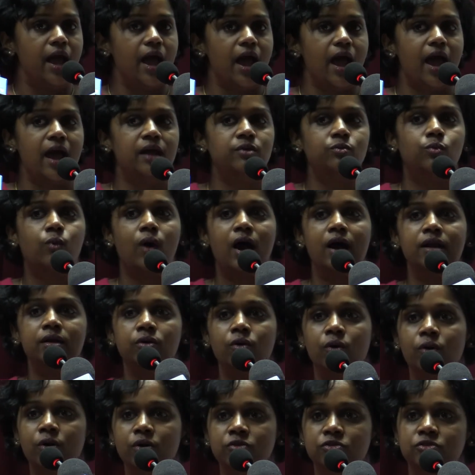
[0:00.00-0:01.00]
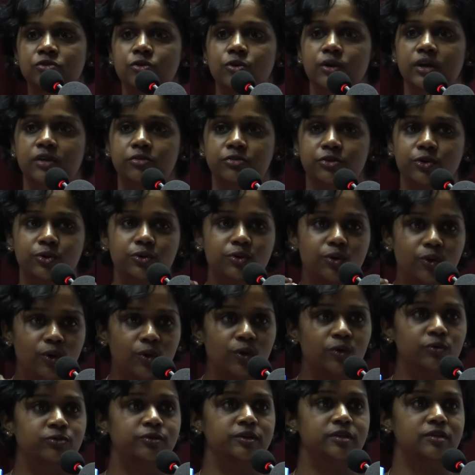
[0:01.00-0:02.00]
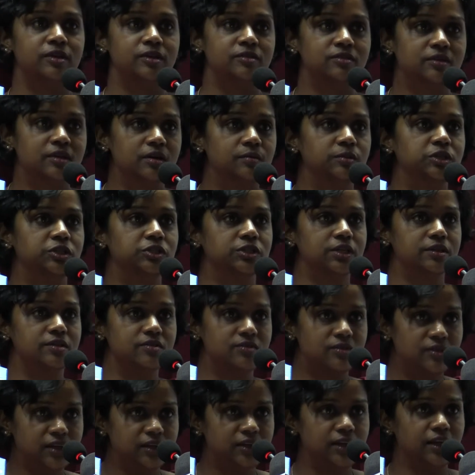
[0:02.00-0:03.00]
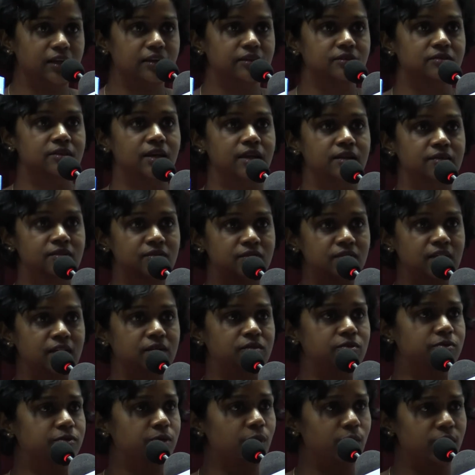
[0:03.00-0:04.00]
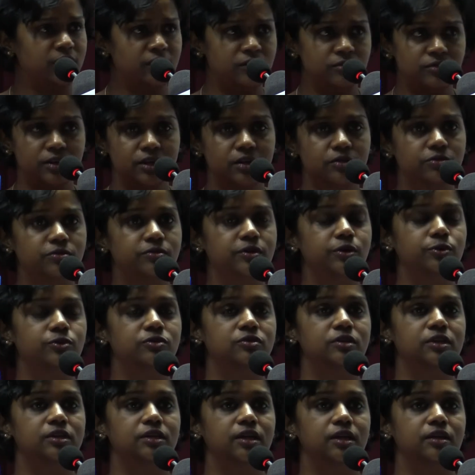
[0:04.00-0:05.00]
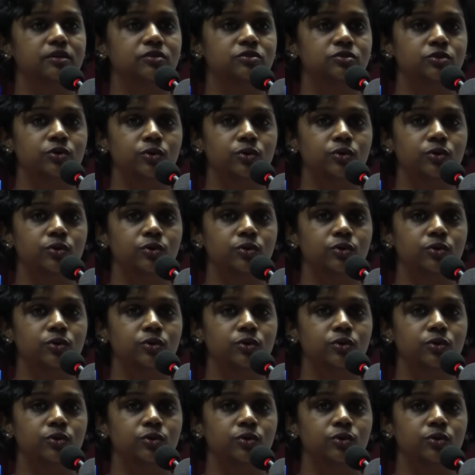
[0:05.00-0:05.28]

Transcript: And one also, if you go for these commission sittings and sit for even a few sittings,